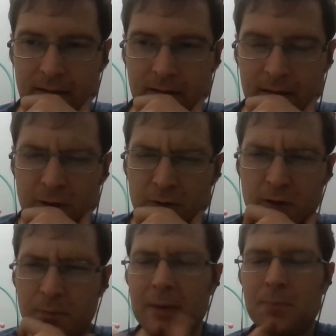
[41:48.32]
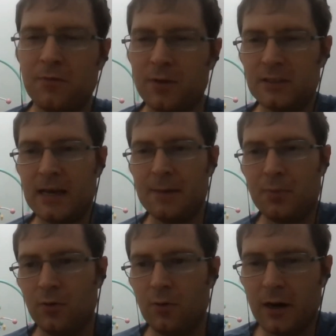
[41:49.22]
there are people, for
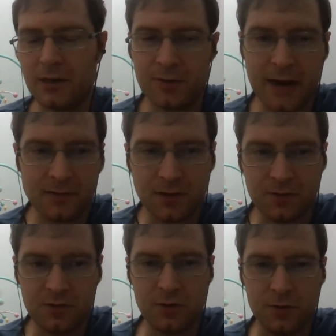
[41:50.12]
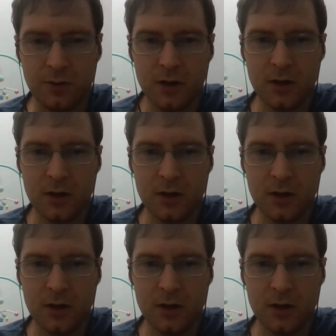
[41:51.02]
example, who are attracted to